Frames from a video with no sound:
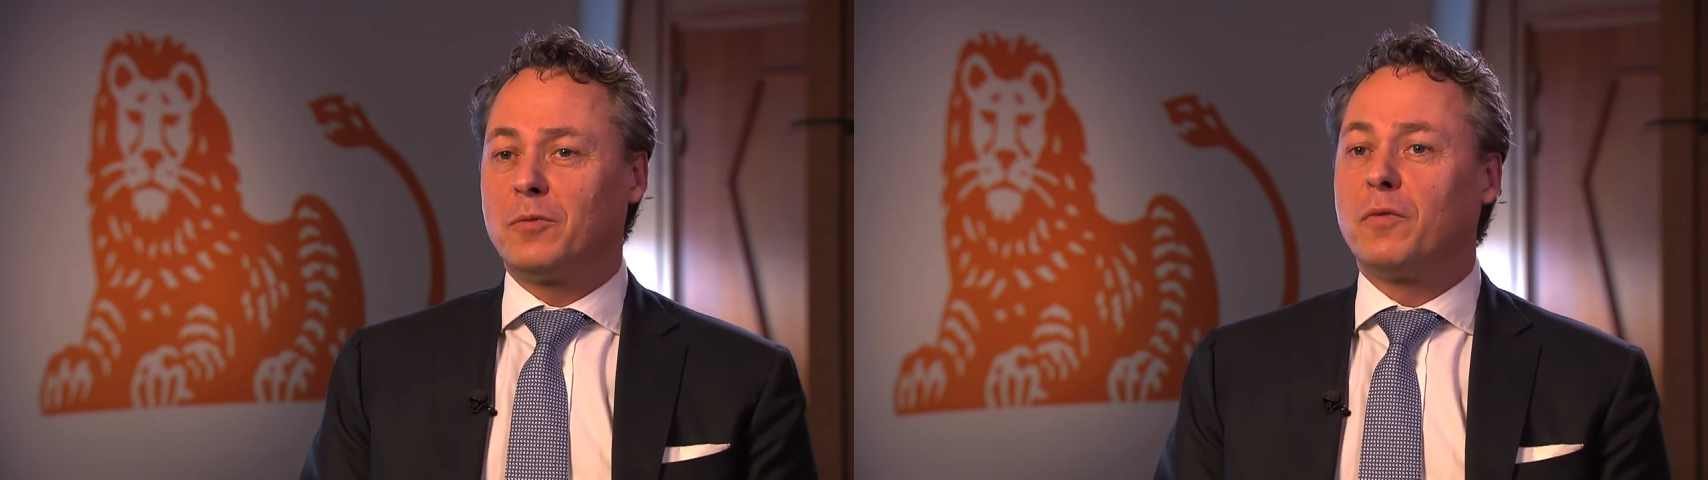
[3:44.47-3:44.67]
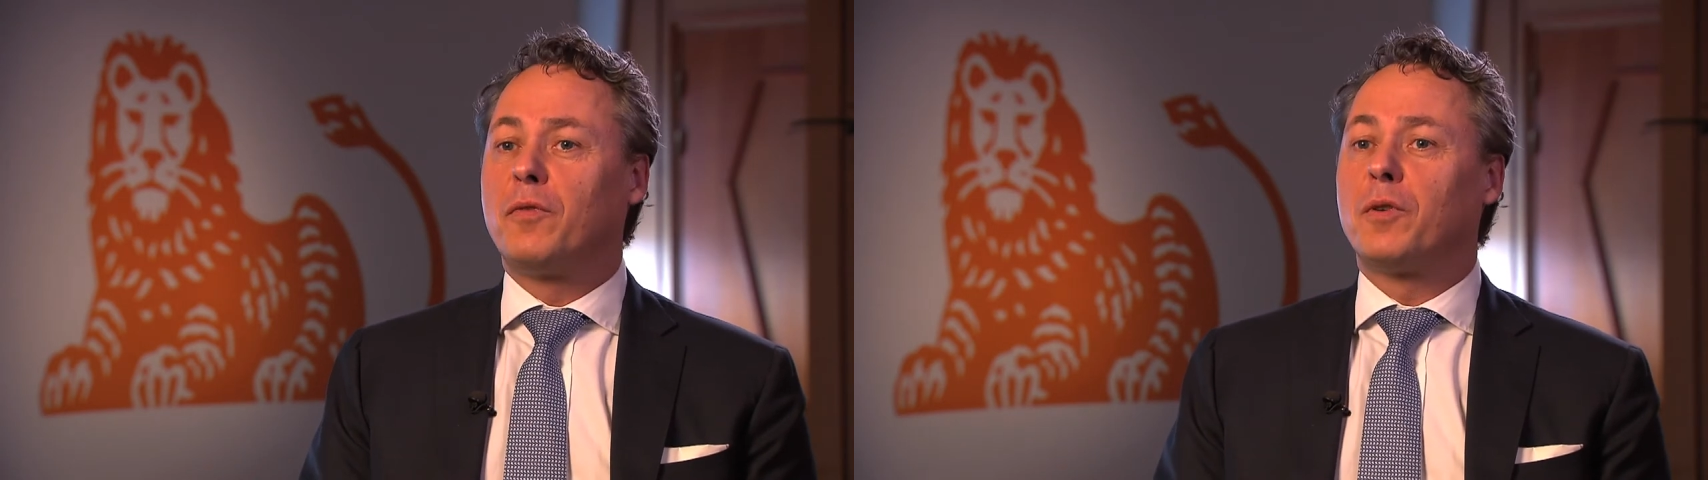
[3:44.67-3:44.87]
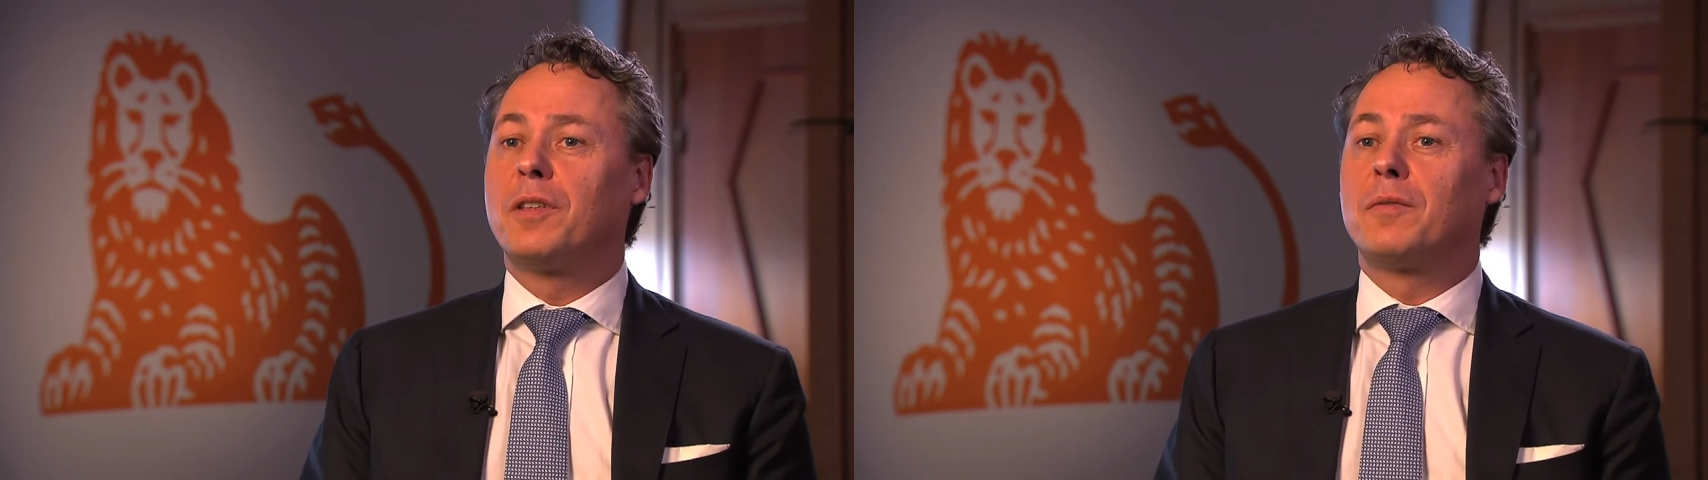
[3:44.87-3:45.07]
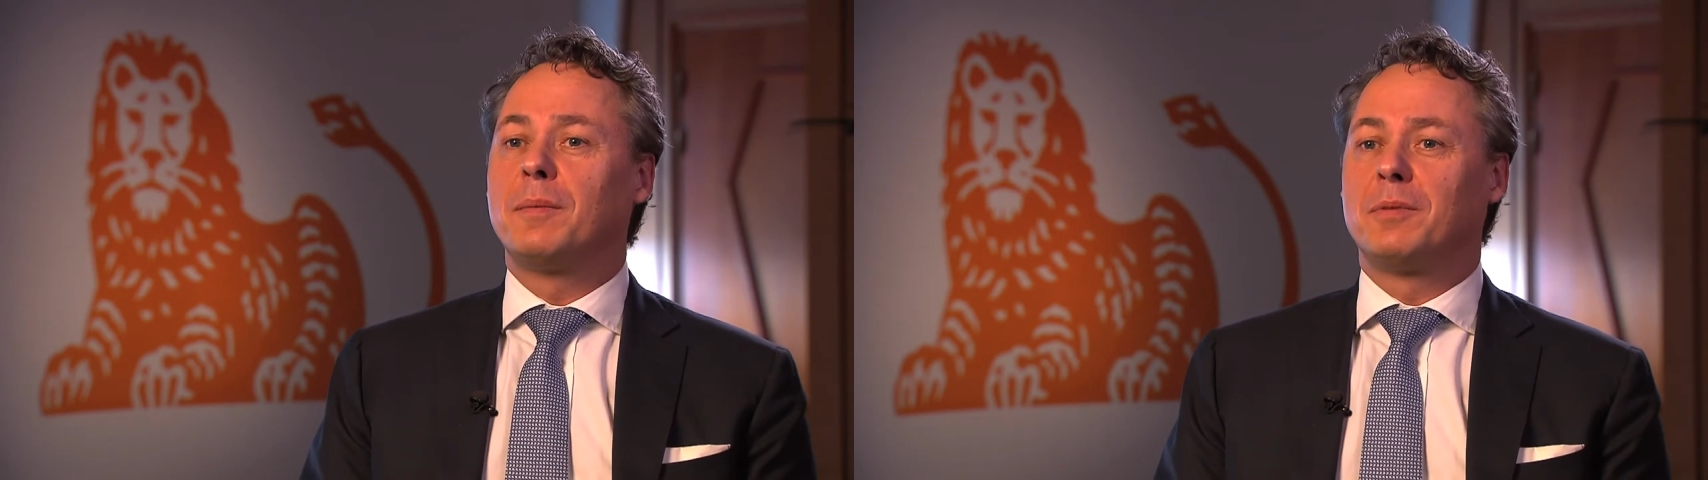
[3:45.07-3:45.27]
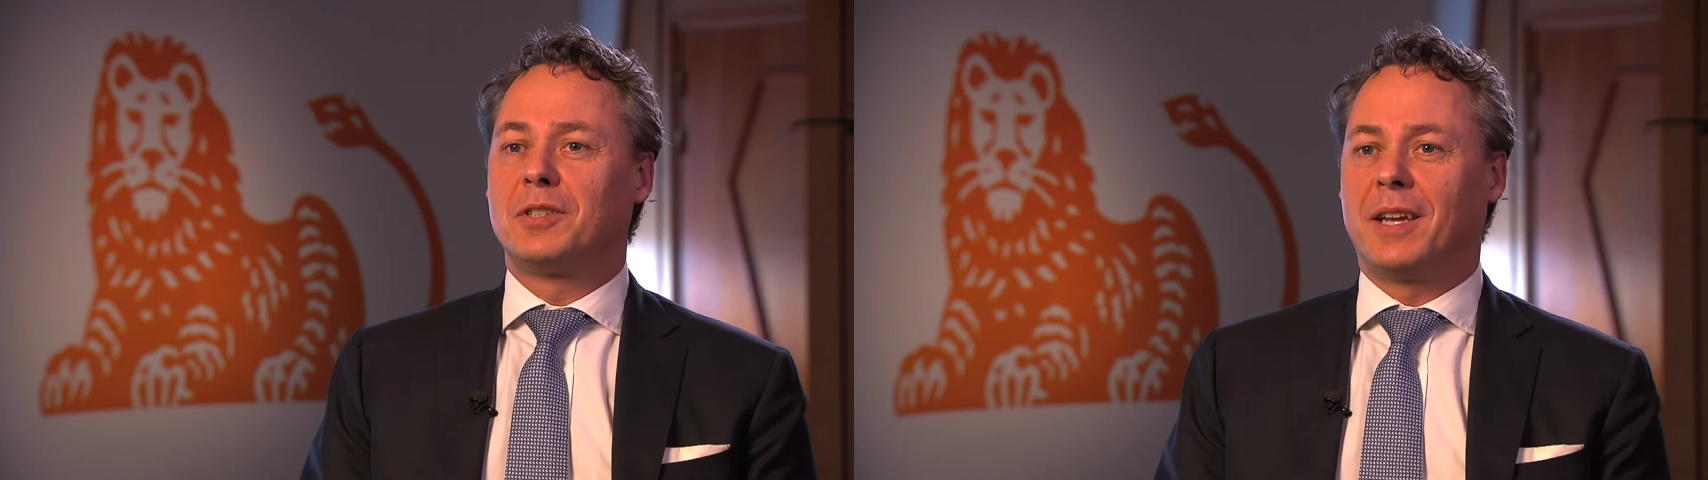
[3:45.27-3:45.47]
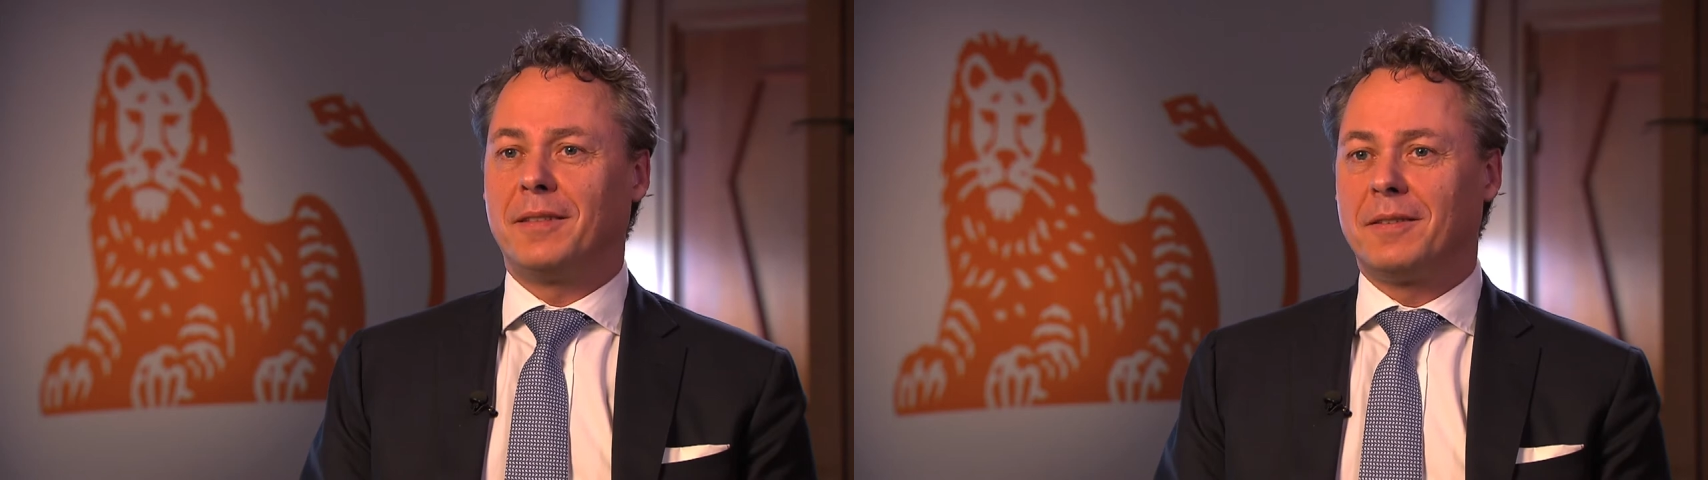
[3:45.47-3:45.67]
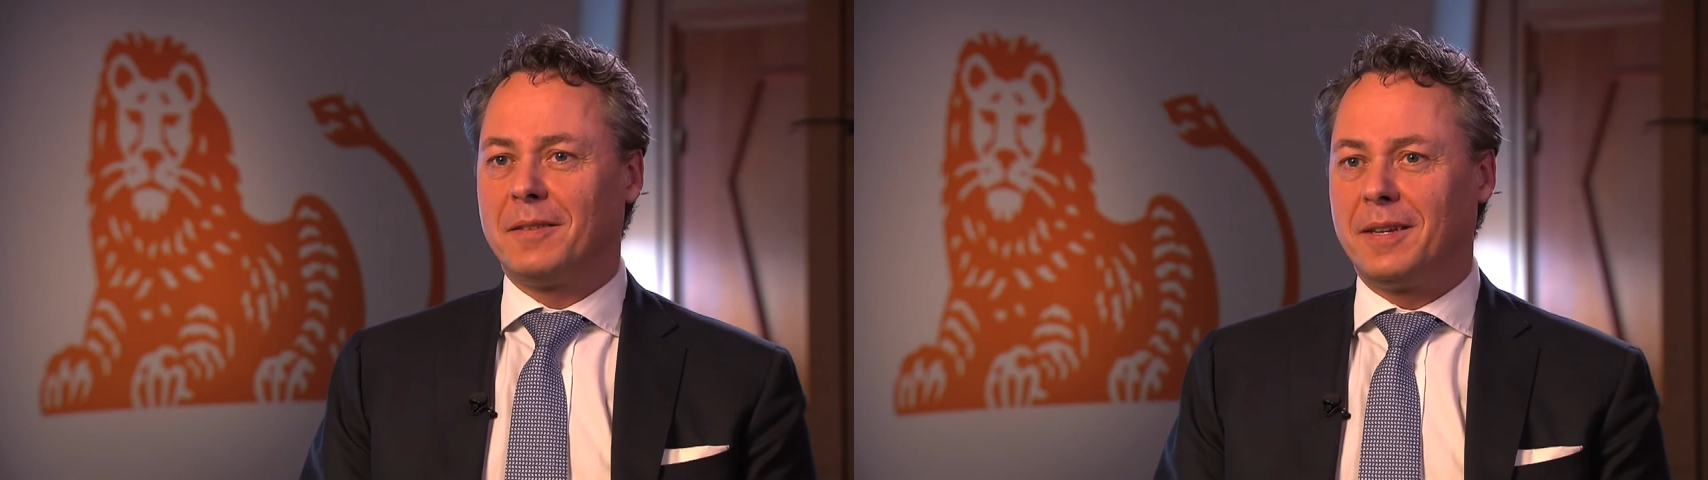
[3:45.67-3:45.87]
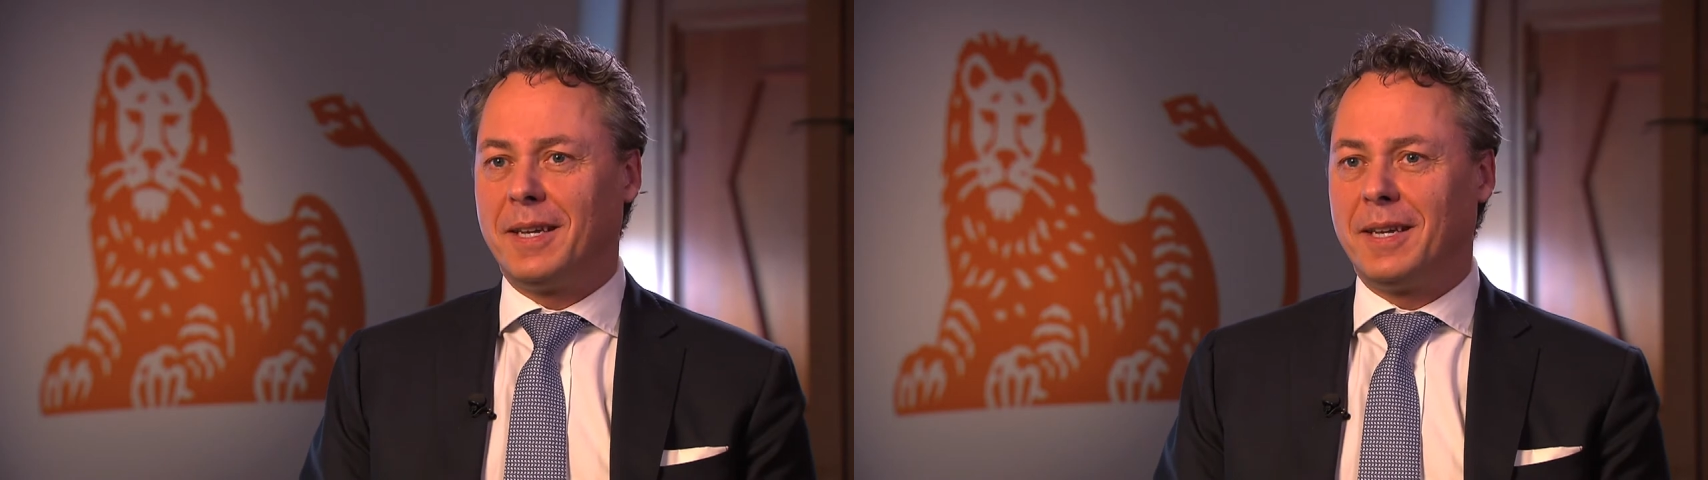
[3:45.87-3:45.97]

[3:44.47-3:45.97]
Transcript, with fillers: to 43%